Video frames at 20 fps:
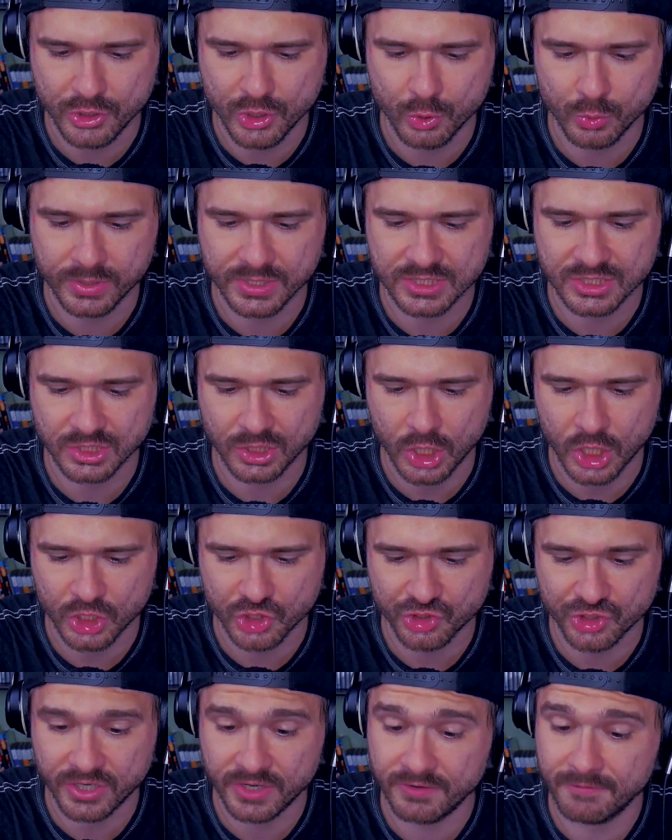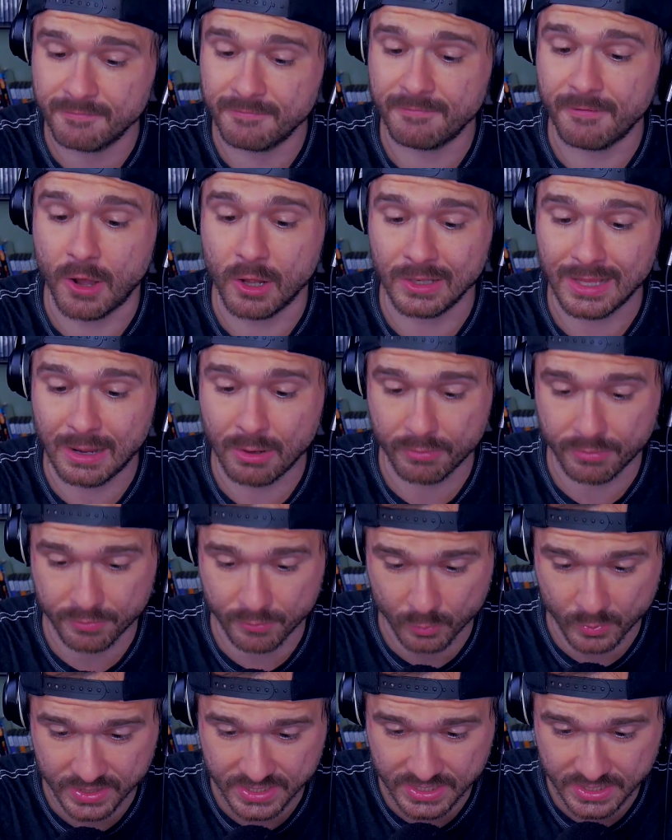nuke is launched in Fallout
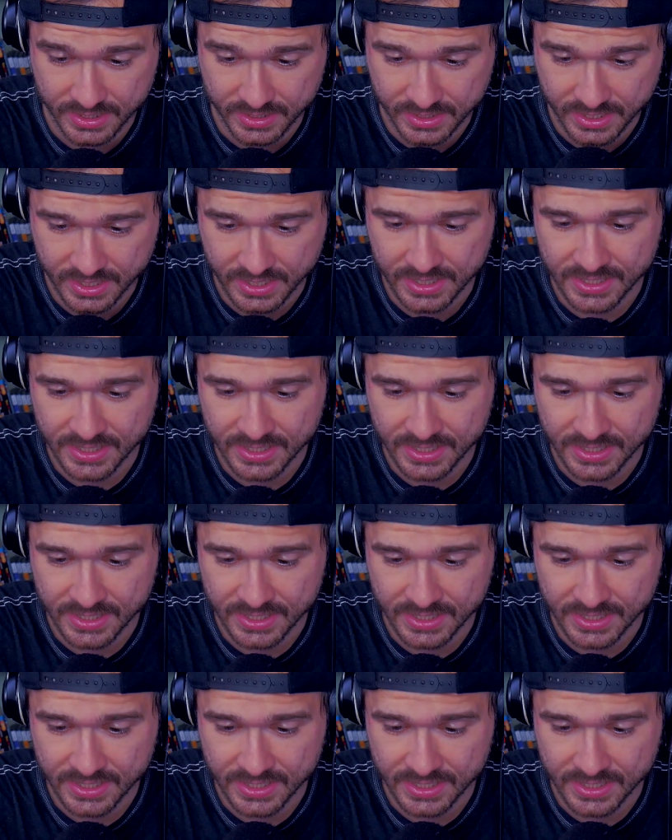3